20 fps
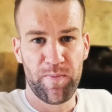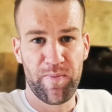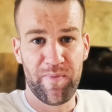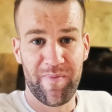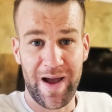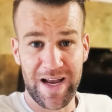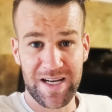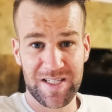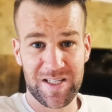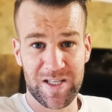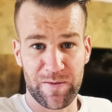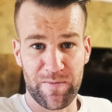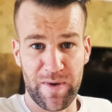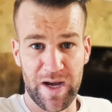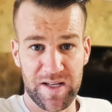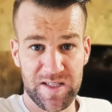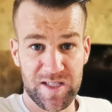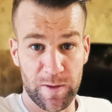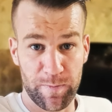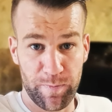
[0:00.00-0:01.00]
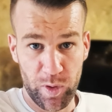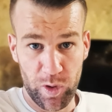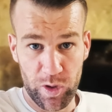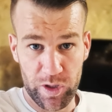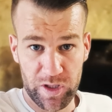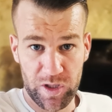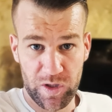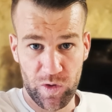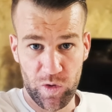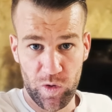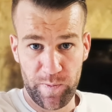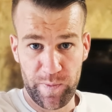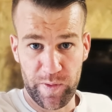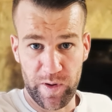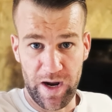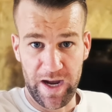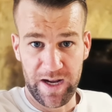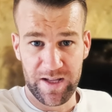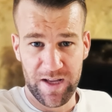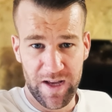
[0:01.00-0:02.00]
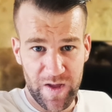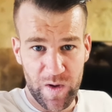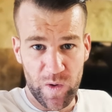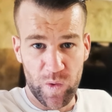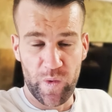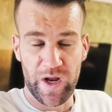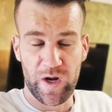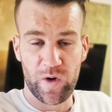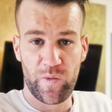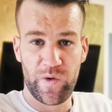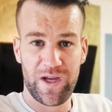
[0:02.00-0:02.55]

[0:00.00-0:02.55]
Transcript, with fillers: mastermind support group, right, where we